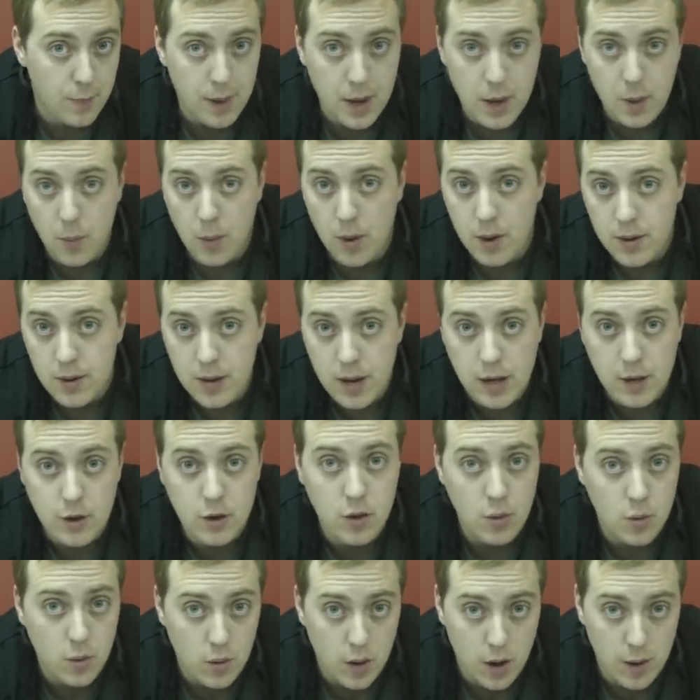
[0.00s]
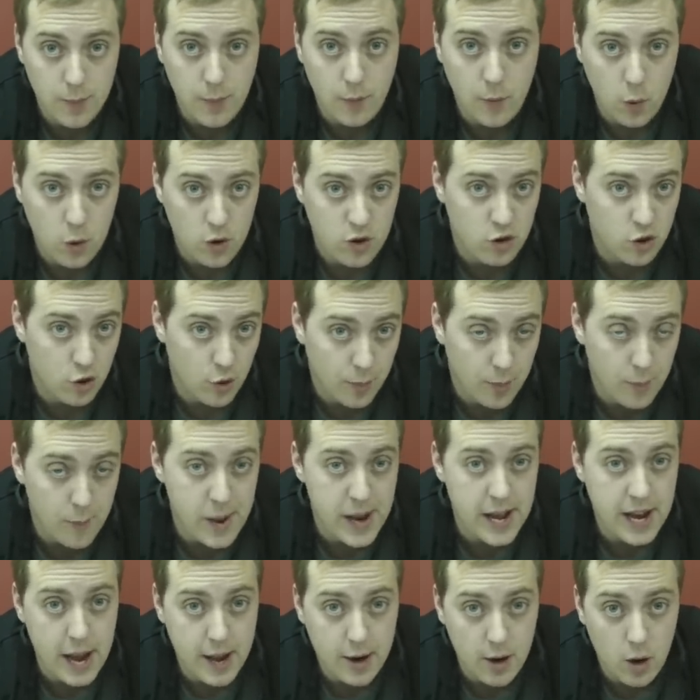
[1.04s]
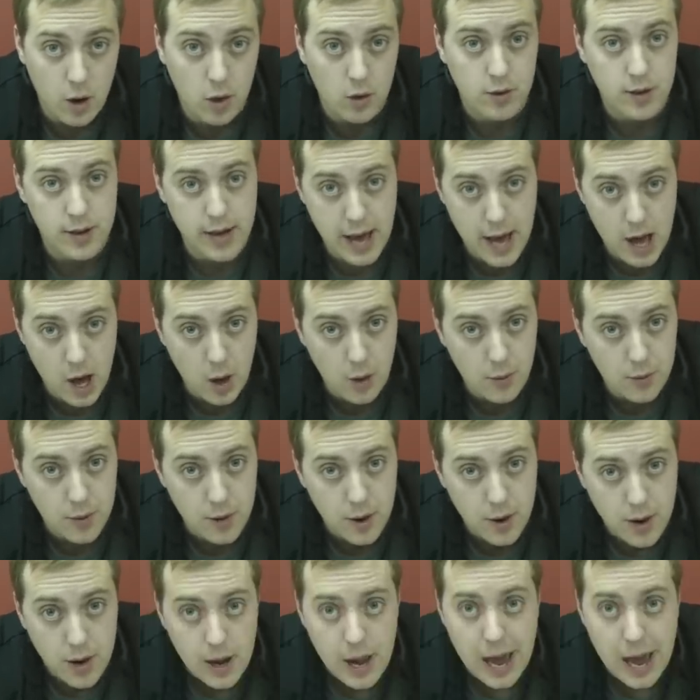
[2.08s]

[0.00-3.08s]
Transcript: but it wouldn't take too long before Superman had Hulk down.